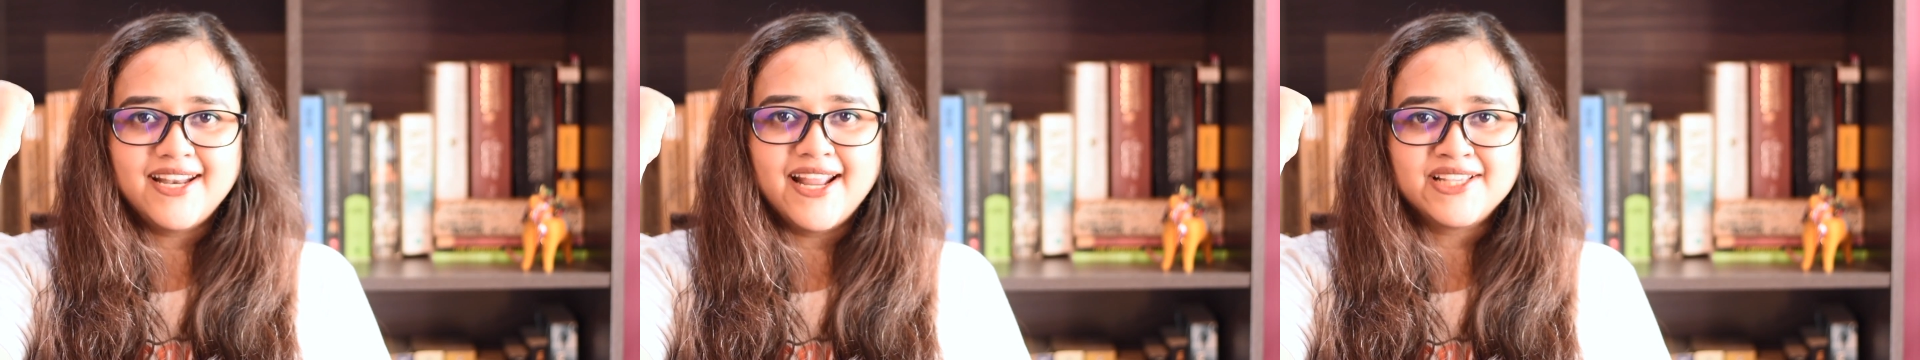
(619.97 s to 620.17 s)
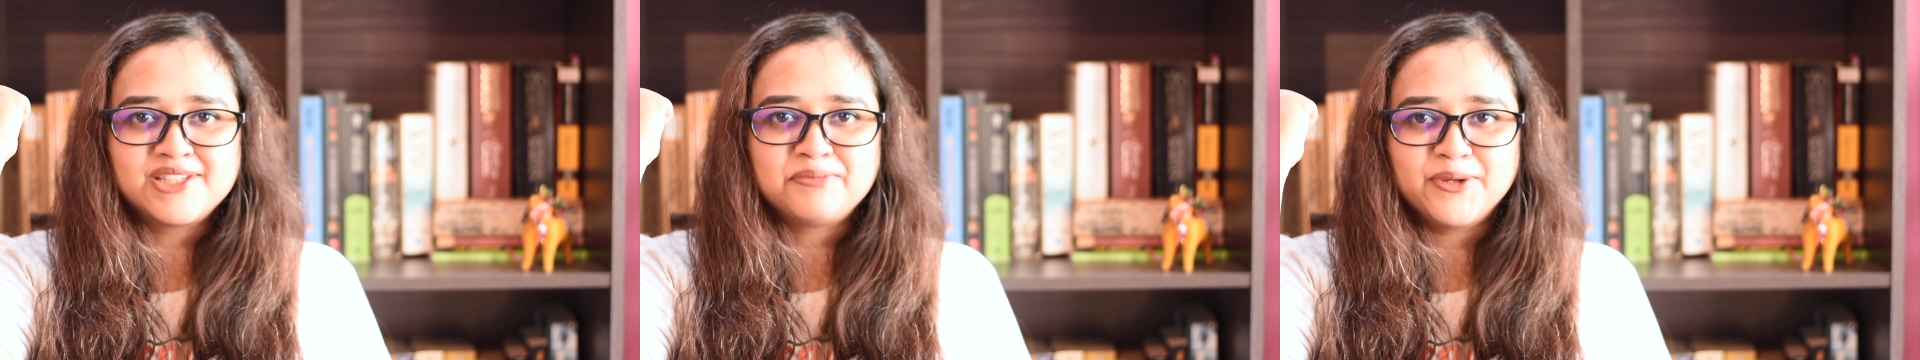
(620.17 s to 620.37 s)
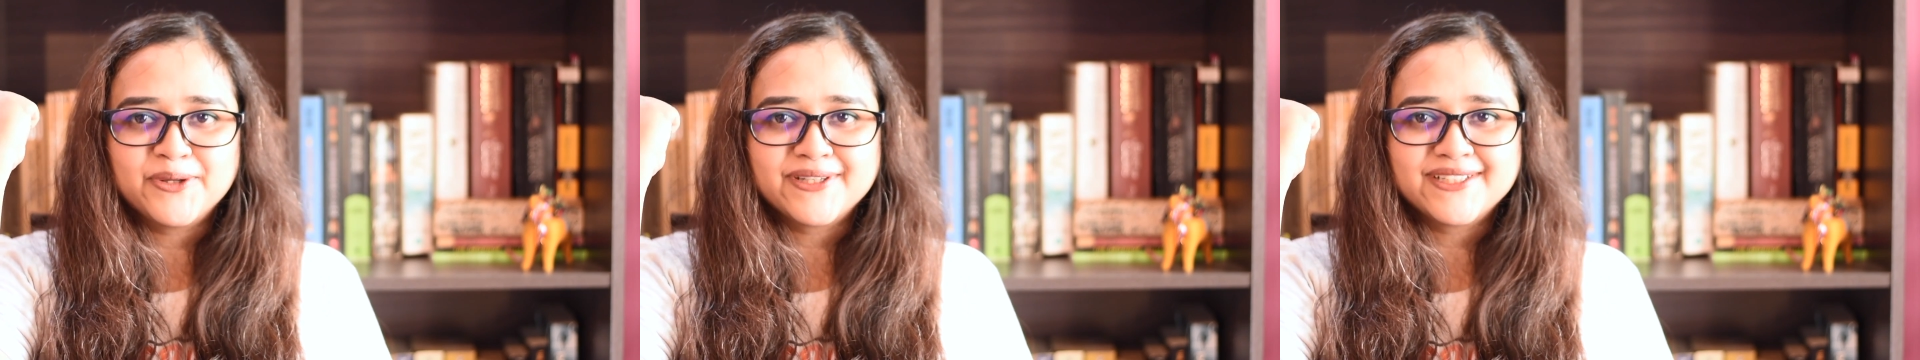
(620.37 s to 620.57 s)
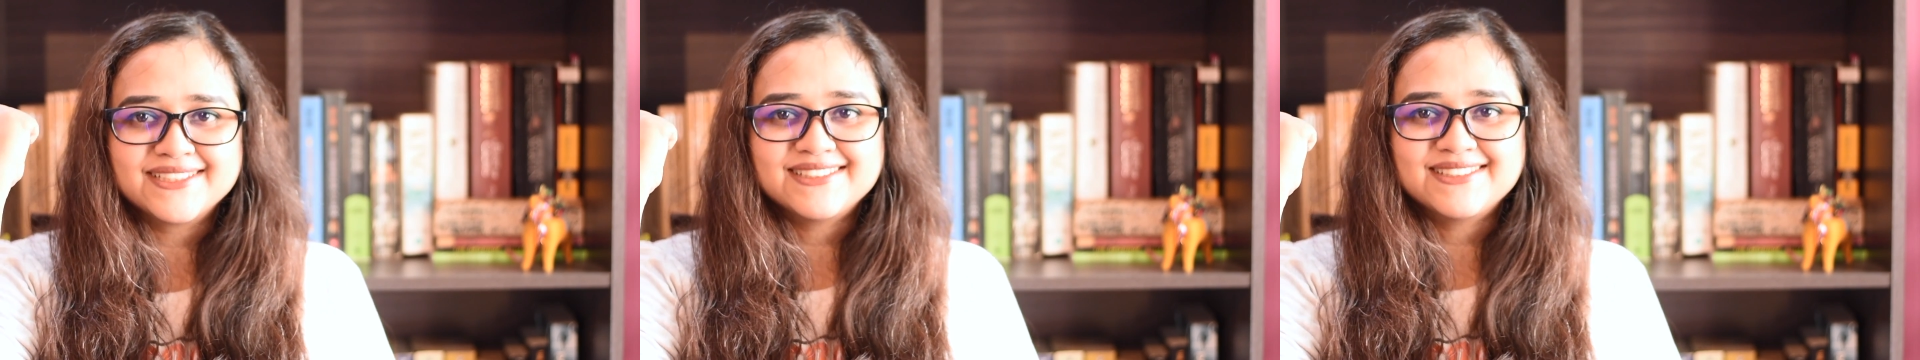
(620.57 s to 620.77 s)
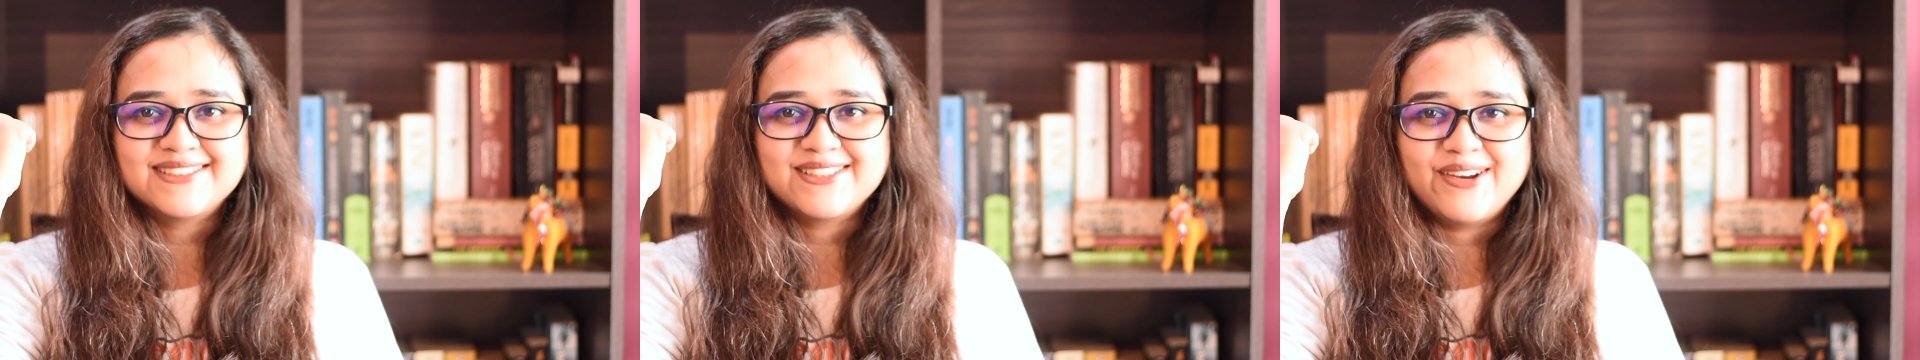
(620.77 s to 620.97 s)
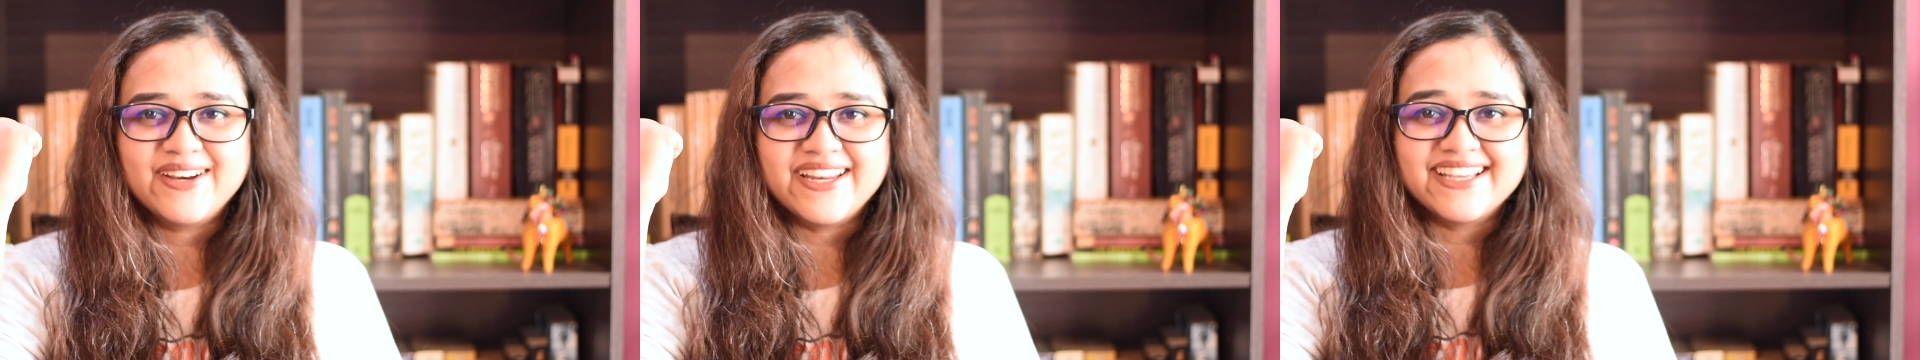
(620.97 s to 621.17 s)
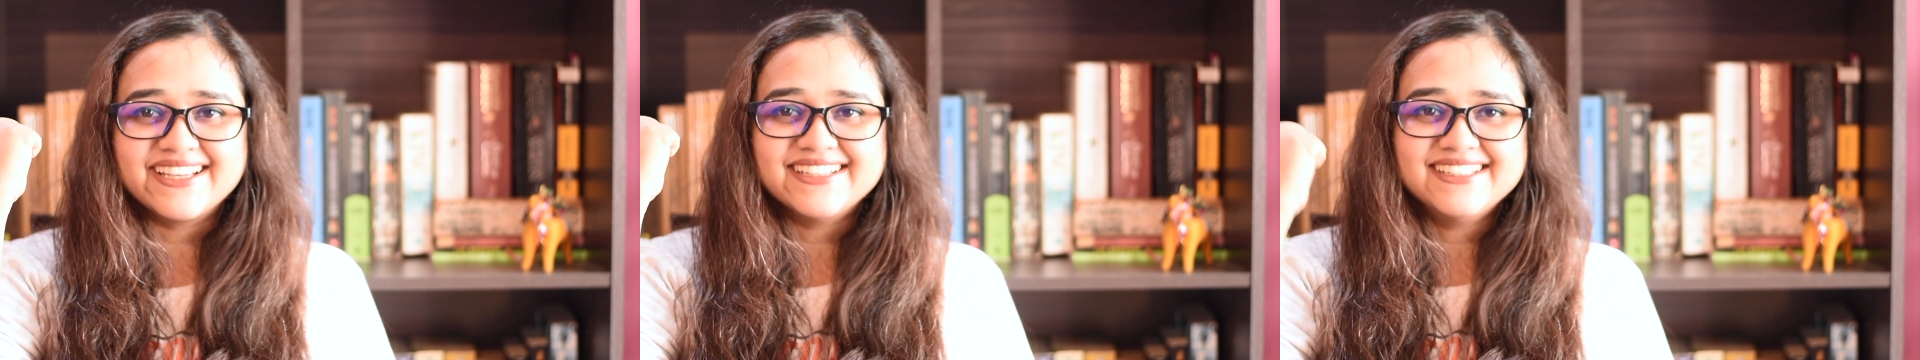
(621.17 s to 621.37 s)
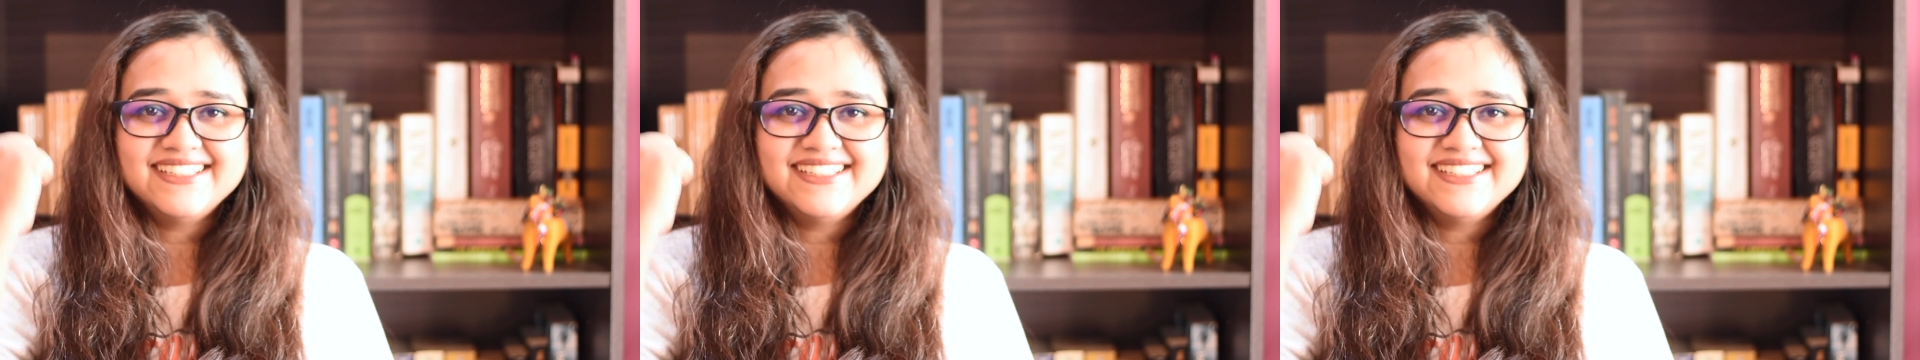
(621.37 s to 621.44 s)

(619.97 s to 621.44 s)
next book. Sorry.